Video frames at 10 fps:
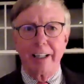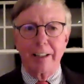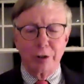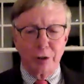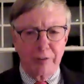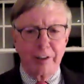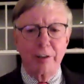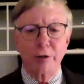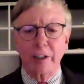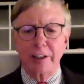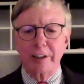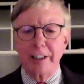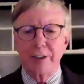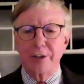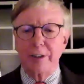and certainly of our
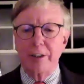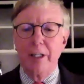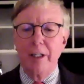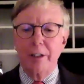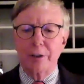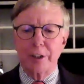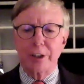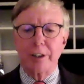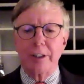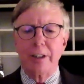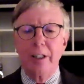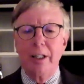organization, Crystal,